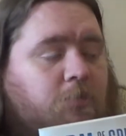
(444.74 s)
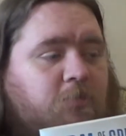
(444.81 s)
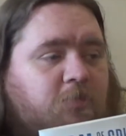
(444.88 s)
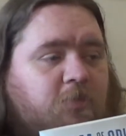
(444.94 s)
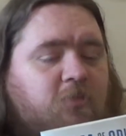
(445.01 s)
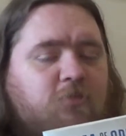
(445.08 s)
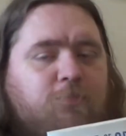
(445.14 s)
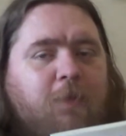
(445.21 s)

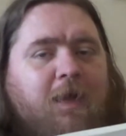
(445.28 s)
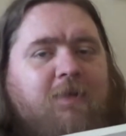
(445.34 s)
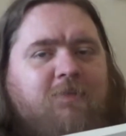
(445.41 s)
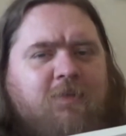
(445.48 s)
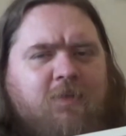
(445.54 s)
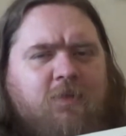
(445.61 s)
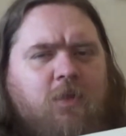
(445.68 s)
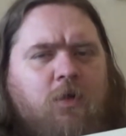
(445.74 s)

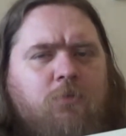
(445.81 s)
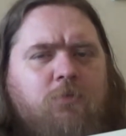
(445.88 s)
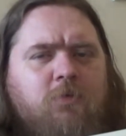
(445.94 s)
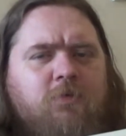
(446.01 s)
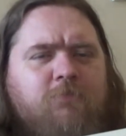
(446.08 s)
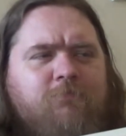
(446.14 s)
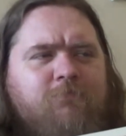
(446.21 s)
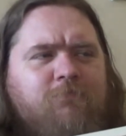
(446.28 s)
expecting, though
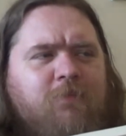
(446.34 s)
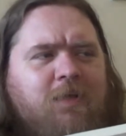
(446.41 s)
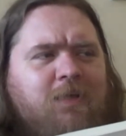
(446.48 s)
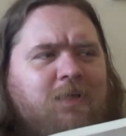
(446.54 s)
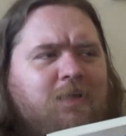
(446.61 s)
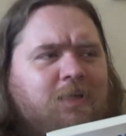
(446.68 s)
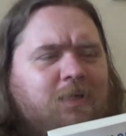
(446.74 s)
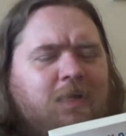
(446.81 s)

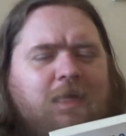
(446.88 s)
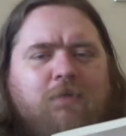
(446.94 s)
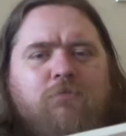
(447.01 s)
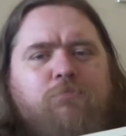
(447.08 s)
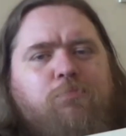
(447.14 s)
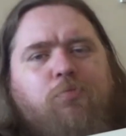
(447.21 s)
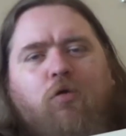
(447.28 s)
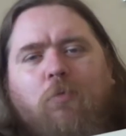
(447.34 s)

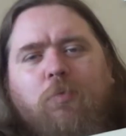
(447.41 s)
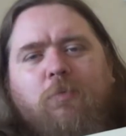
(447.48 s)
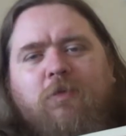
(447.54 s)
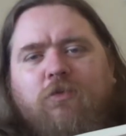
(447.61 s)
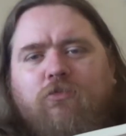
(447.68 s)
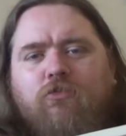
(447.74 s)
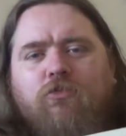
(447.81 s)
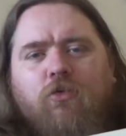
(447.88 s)
it probably
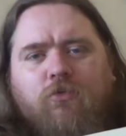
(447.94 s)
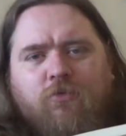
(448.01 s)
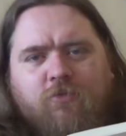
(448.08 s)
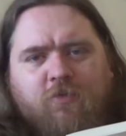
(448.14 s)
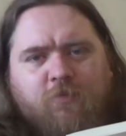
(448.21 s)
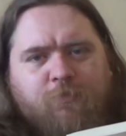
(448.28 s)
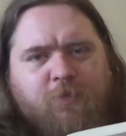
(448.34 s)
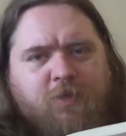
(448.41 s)

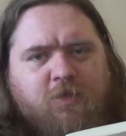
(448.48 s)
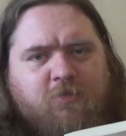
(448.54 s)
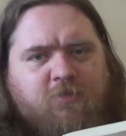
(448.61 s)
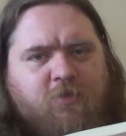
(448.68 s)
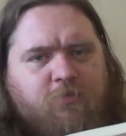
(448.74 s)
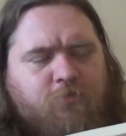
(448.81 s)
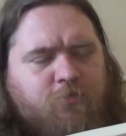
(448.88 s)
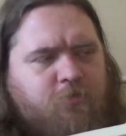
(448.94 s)
shouldn't have been as
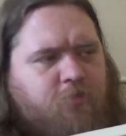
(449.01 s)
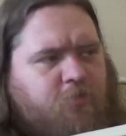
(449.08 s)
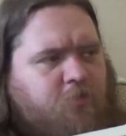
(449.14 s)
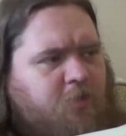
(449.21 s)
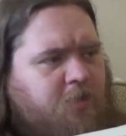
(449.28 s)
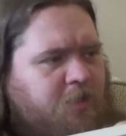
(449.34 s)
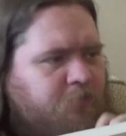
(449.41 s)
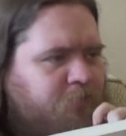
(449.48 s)
different,
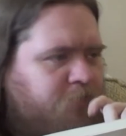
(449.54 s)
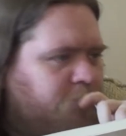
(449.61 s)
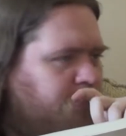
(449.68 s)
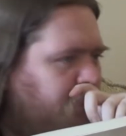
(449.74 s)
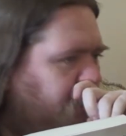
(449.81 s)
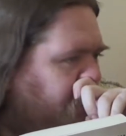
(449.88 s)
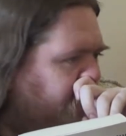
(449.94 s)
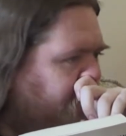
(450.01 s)
given
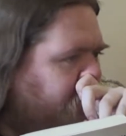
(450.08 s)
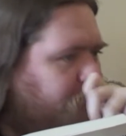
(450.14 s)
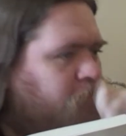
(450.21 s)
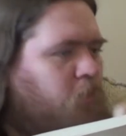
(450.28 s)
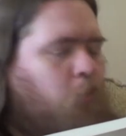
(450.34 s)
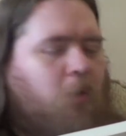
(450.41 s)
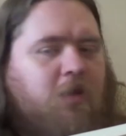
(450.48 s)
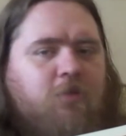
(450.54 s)

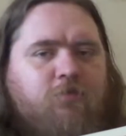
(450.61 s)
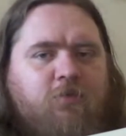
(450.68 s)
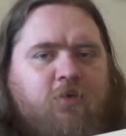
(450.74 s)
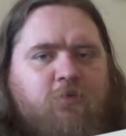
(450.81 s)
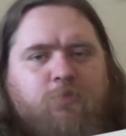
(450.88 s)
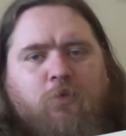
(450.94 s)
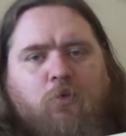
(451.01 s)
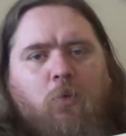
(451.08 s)
the way the
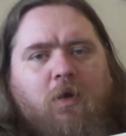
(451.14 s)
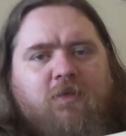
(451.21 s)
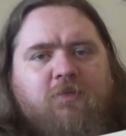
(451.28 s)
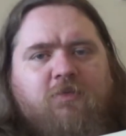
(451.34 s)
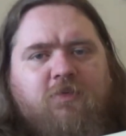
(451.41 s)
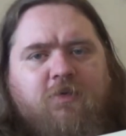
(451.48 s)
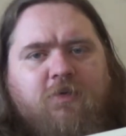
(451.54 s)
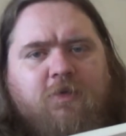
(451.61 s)
first book
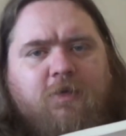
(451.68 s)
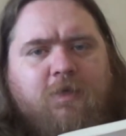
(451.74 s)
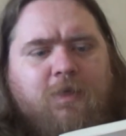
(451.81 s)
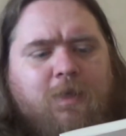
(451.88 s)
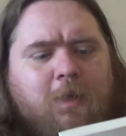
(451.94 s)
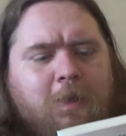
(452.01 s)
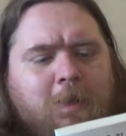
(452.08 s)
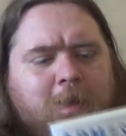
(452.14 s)
went.
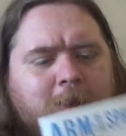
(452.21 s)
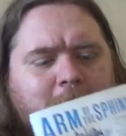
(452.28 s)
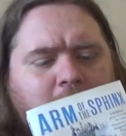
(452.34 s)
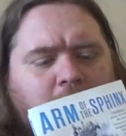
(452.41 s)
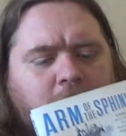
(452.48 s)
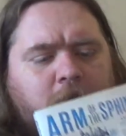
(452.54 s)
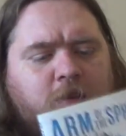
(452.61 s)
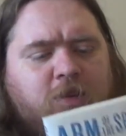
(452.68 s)

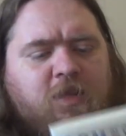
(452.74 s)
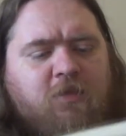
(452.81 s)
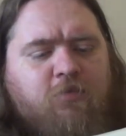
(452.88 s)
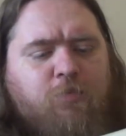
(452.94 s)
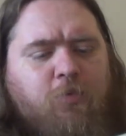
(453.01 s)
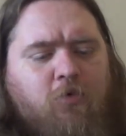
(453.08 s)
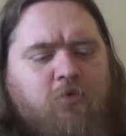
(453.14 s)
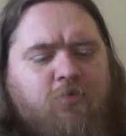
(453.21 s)
This
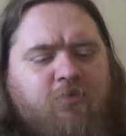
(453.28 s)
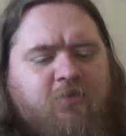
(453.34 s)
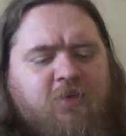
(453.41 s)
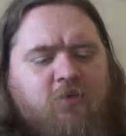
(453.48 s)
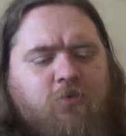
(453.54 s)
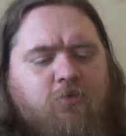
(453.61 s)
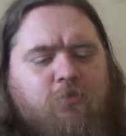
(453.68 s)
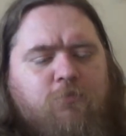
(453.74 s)
book
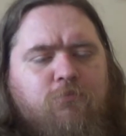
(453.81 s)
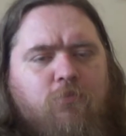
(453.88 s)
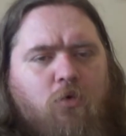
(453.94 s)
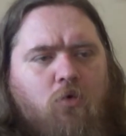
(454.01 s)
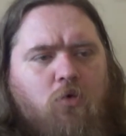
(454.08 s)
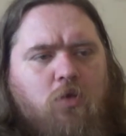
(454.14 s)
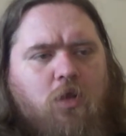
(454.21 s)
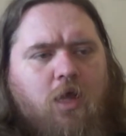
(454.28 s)
feels
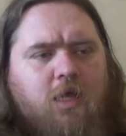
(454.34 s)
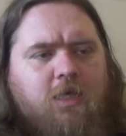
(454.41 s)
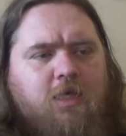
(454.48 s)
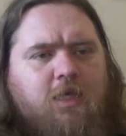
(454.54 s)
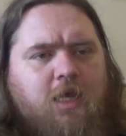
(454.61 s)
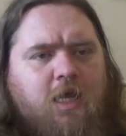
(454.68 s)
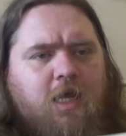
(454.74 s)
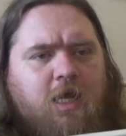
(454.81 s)
more
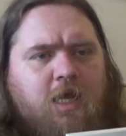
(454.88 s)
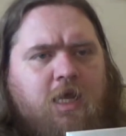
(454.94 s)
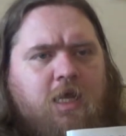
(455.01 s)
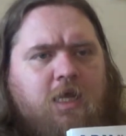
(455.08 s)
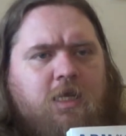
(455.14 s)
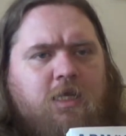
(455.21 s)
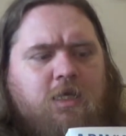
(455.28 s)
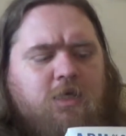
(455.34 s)
like
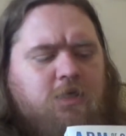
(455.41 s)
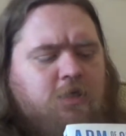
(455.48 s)
a